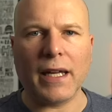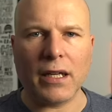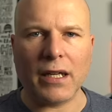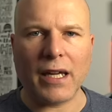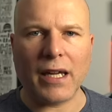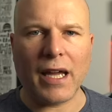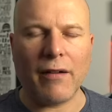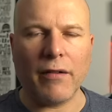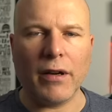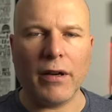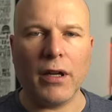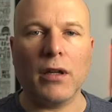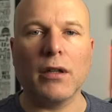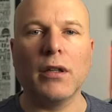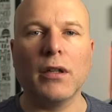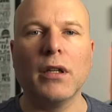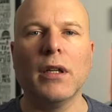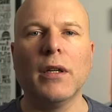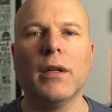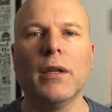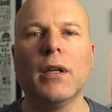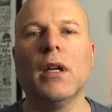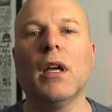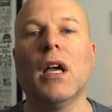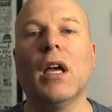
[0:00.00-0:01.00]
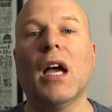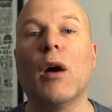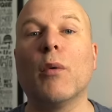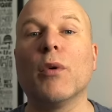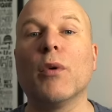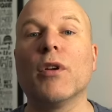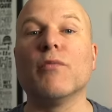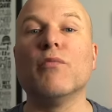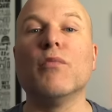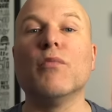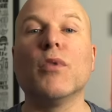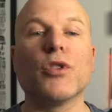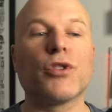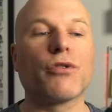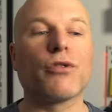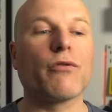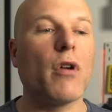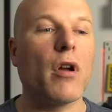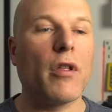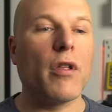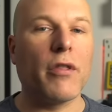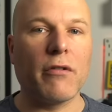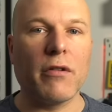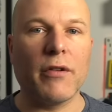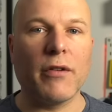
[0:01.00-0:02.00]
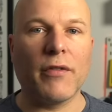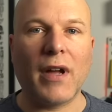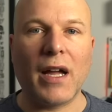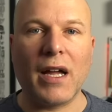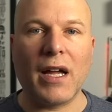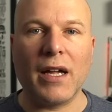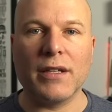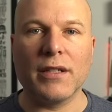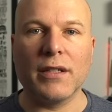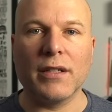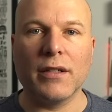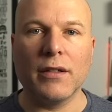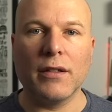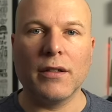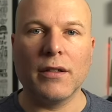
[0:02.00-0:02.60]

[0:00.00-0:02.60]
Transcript: carry-on, I would have much rather have had